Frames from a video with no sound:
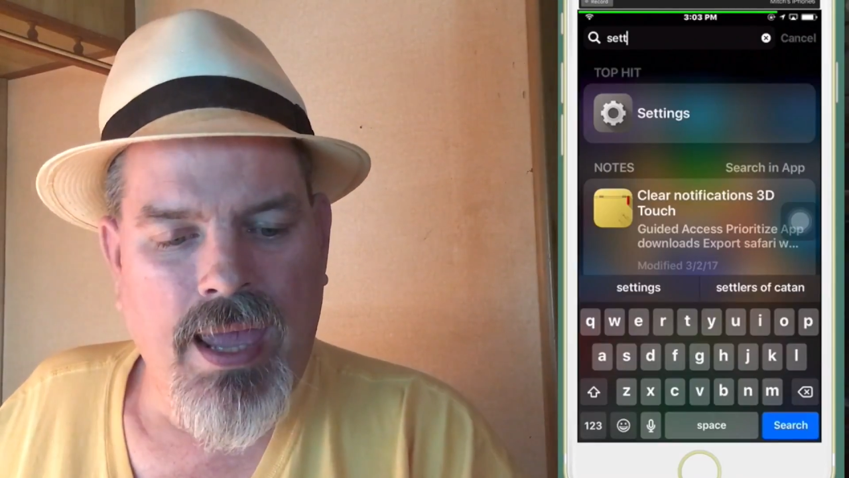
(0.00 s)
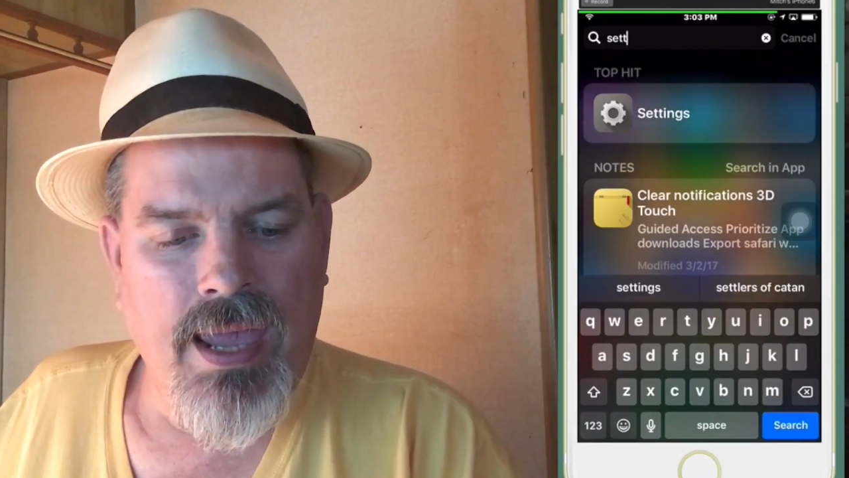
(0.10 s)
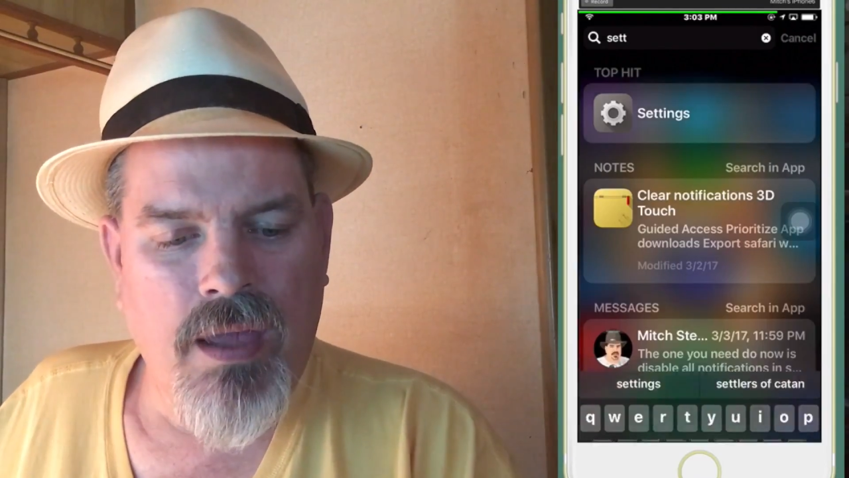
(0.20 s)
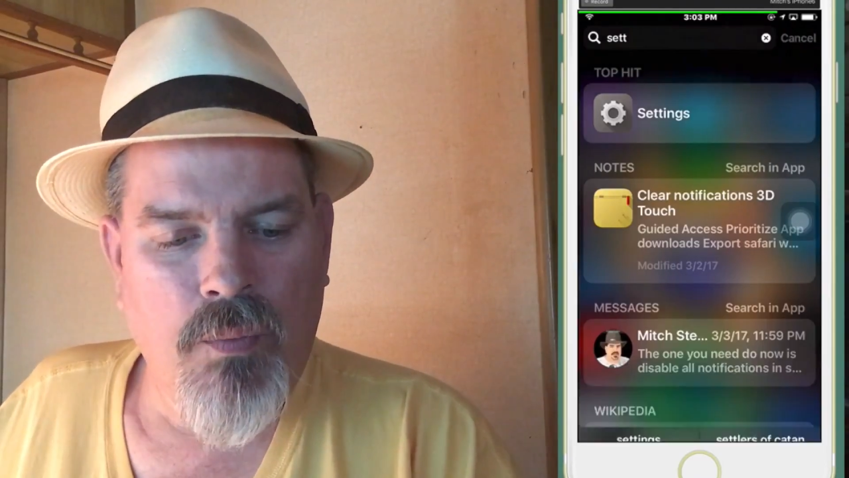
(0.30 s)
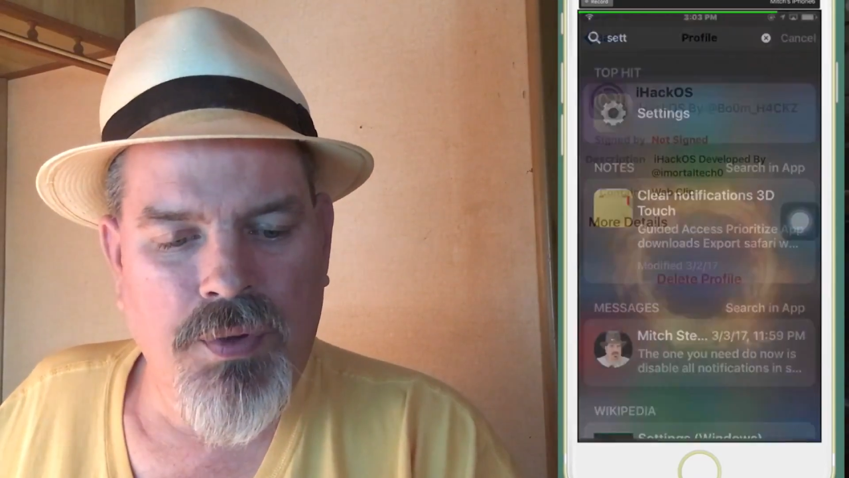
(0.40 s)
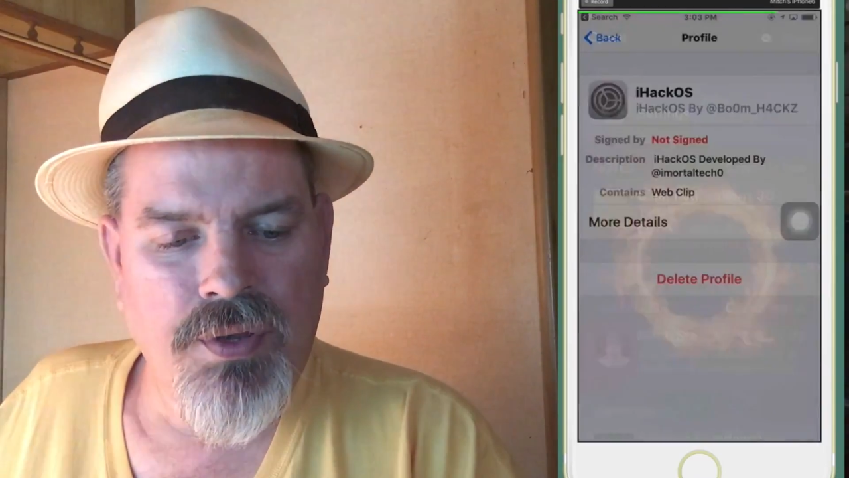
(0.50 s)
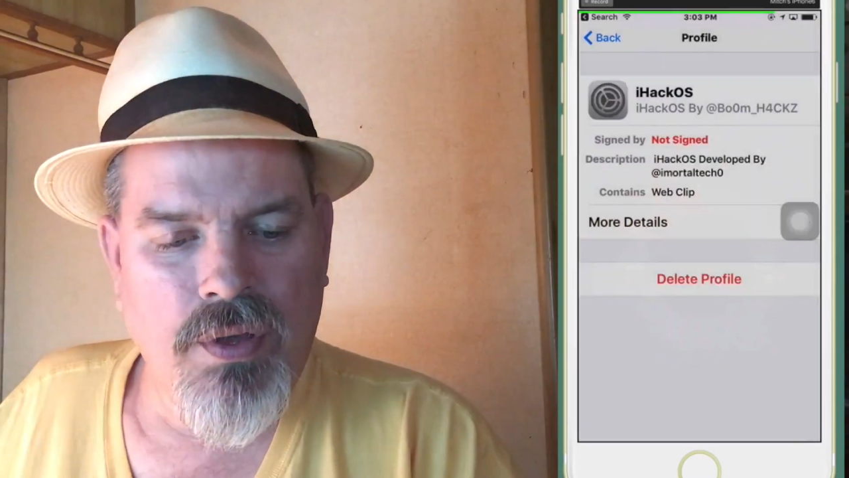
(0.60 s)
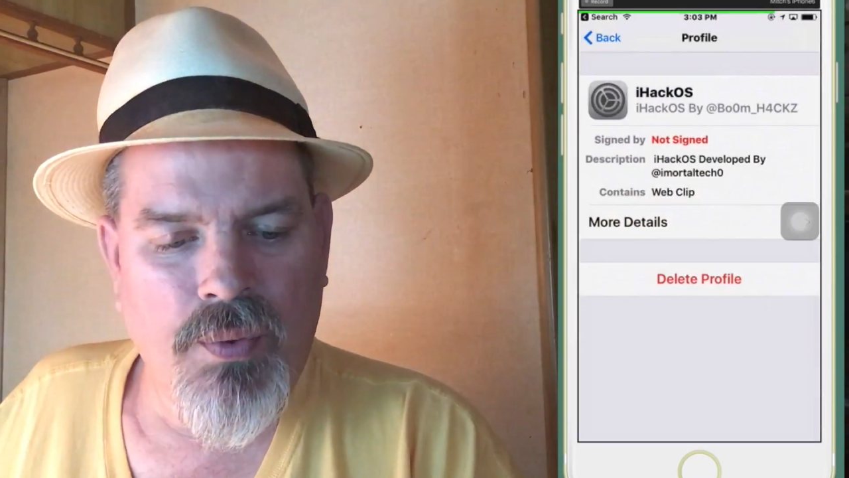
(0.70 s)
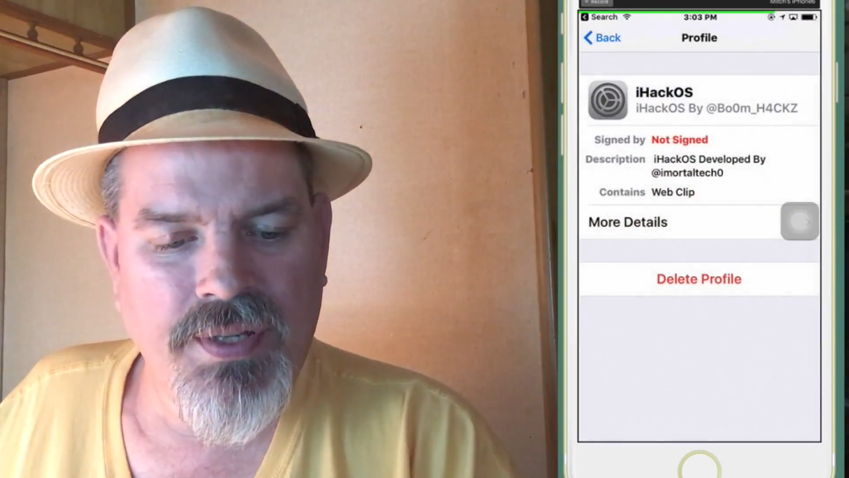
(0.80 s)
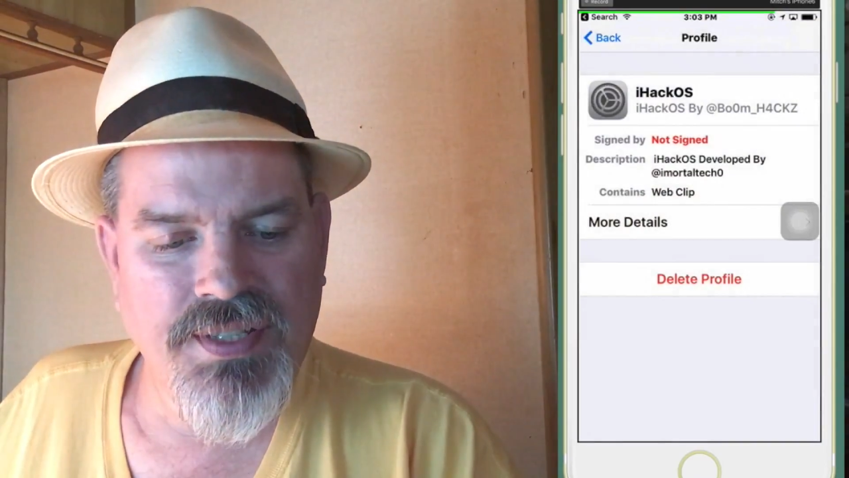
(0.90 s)
And when you
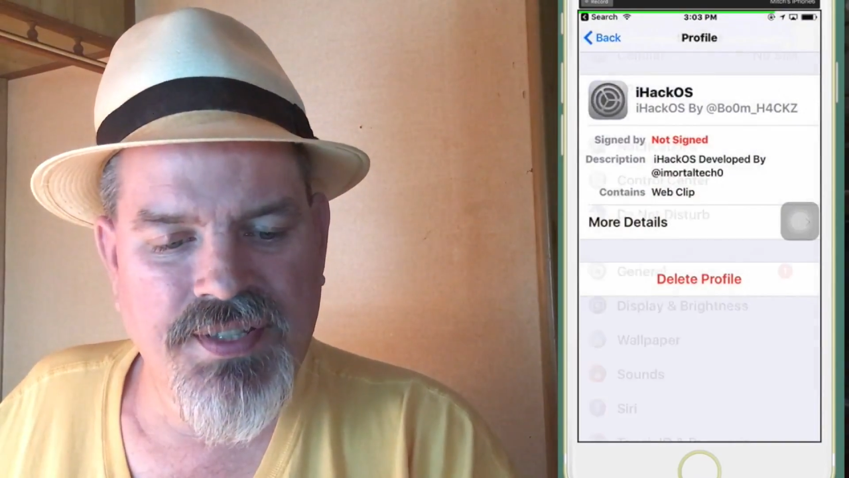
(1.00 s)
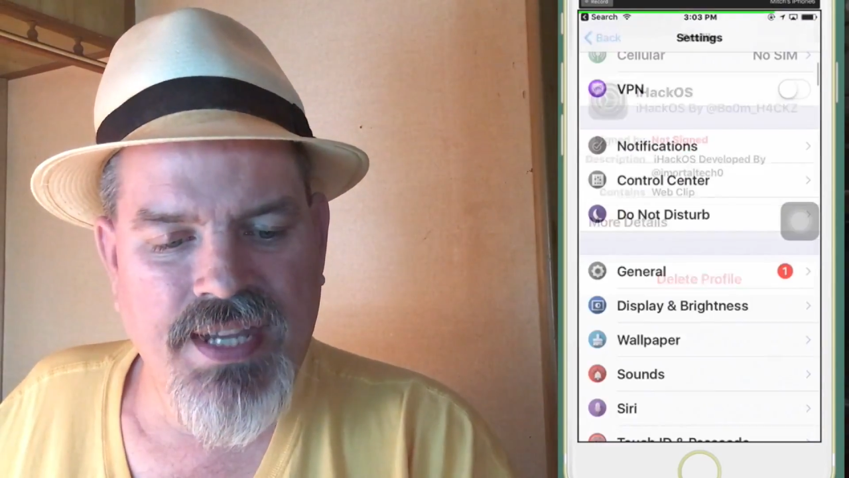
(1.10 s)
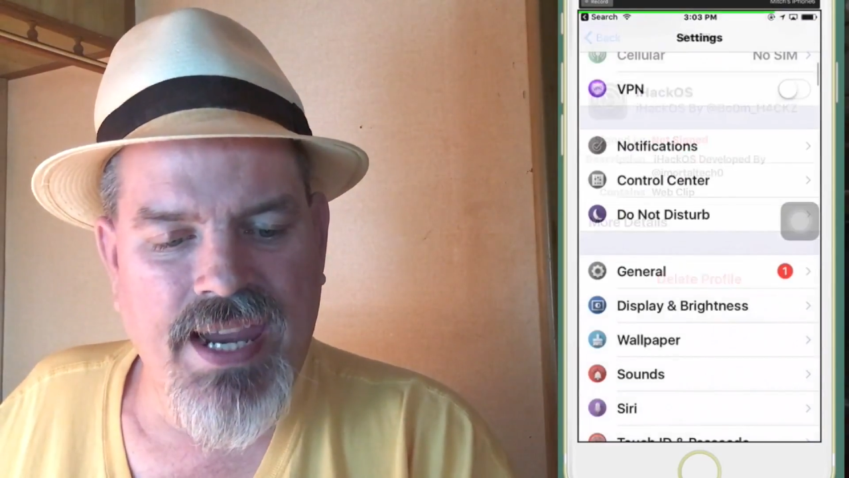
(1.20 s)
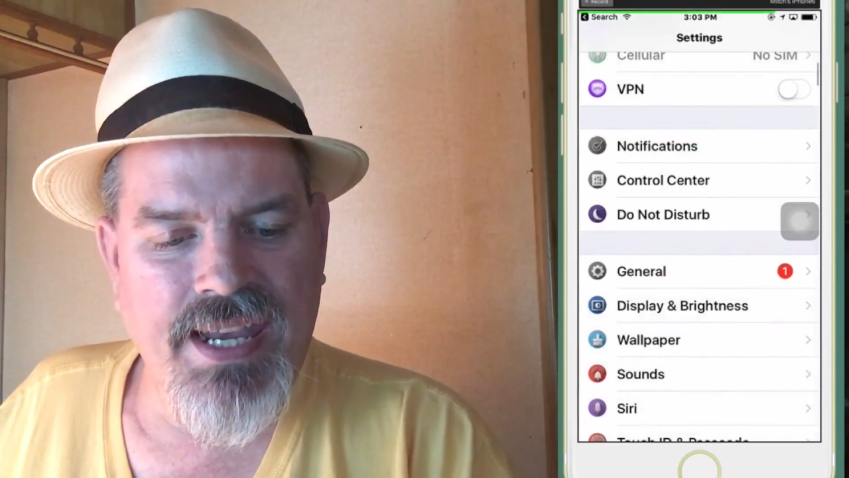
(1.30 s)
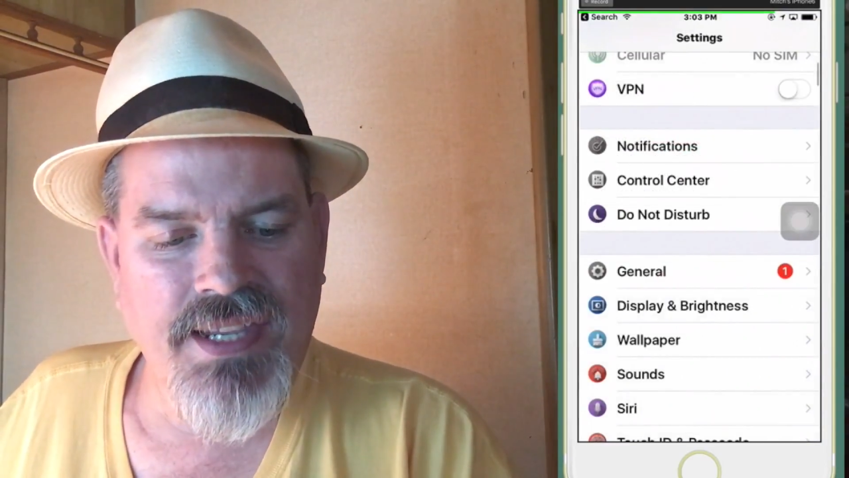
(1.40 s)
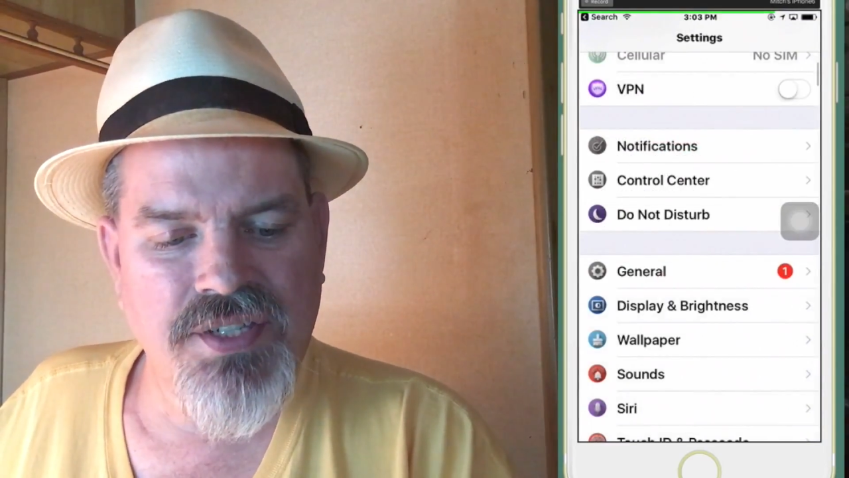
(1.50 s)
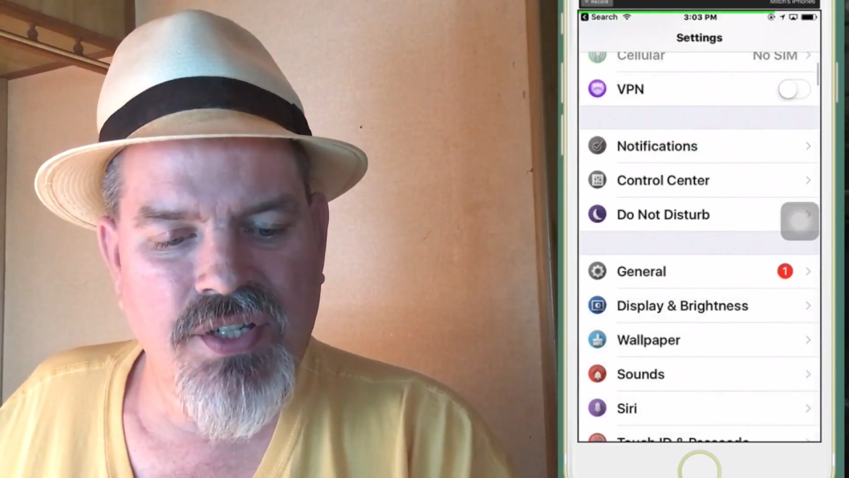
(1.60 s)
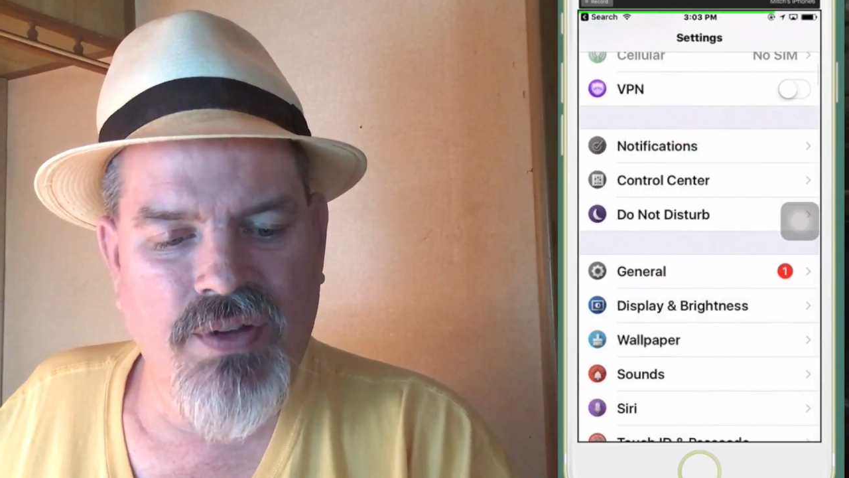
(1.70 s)
go into settings,